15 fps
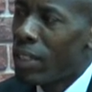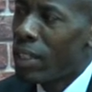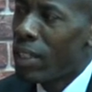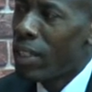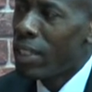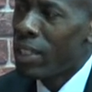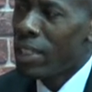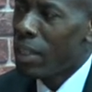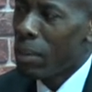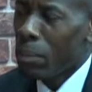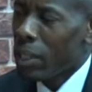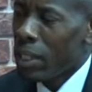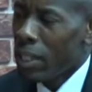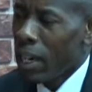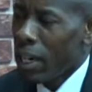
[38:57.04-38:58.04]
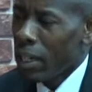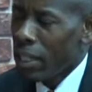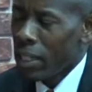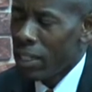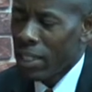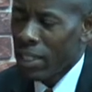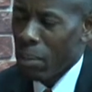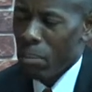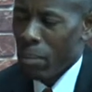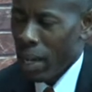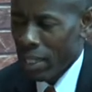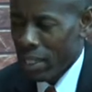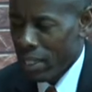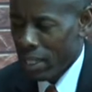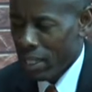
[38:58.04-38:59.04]
Is it a
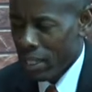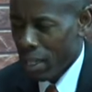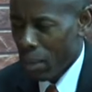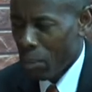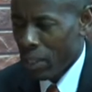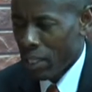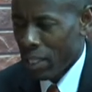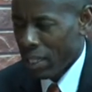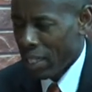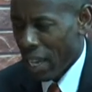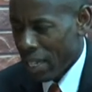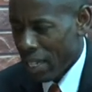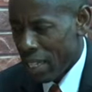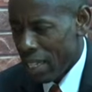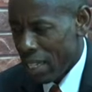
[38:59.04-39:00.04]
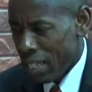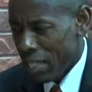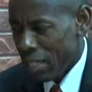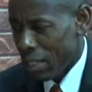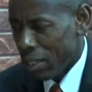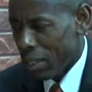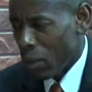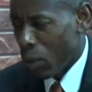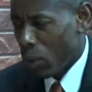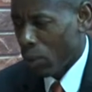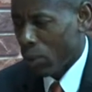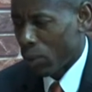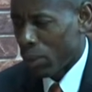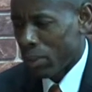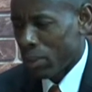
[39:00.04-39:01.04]
must that someone study,
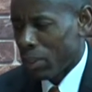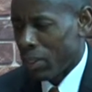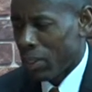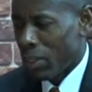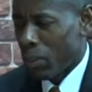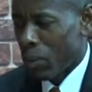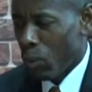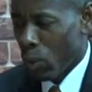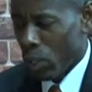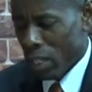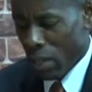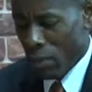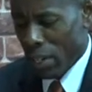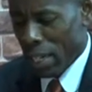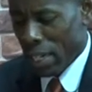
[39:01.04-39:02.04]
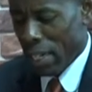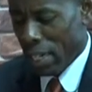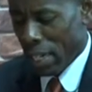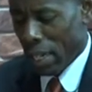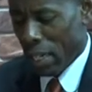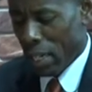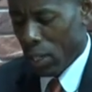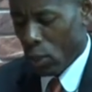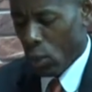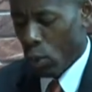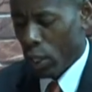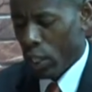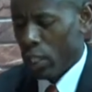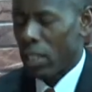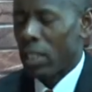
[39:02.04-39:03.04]
or whatever little
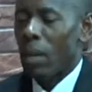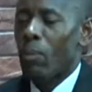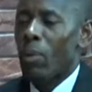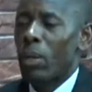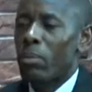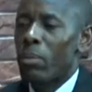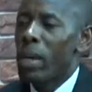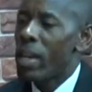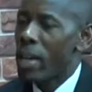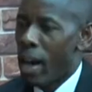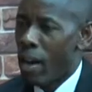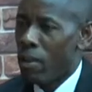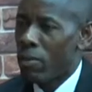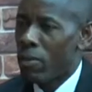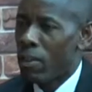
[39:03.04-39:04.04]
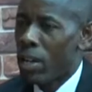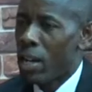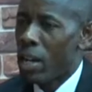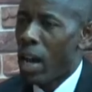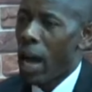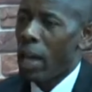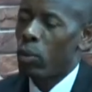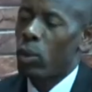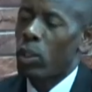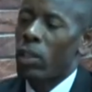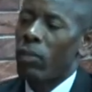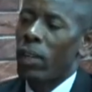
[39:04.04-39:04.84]
knowledge someone may have, and whatever